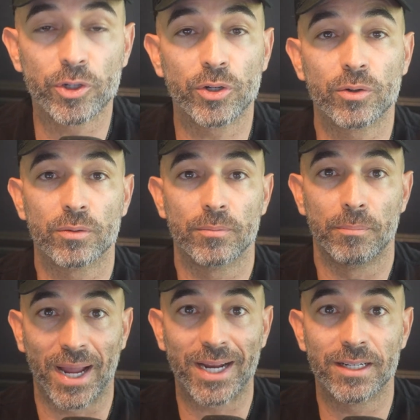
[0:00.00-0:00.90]
your
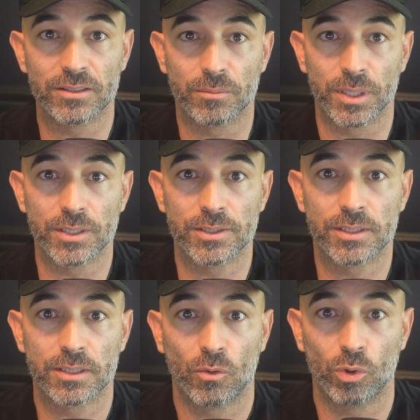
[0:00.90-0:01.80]
mechanism
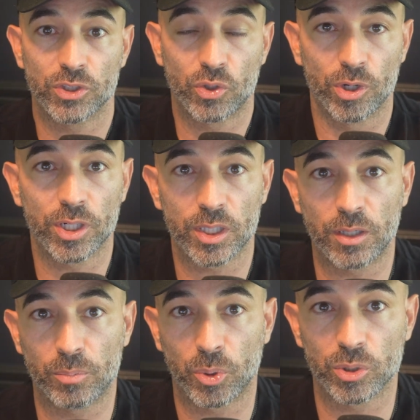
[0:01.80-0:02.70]
is, what's critically
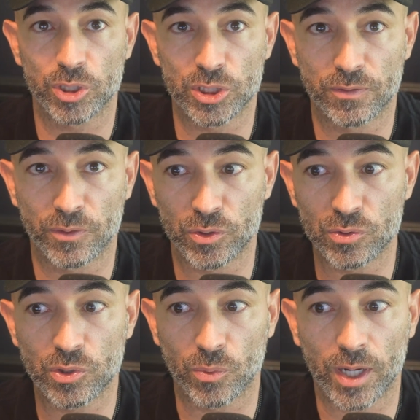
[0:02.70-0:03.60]
important is for you
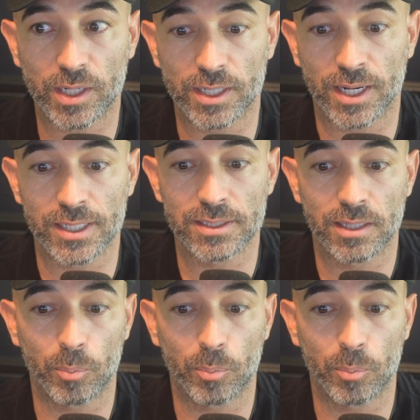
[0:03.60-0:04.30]
to recognize that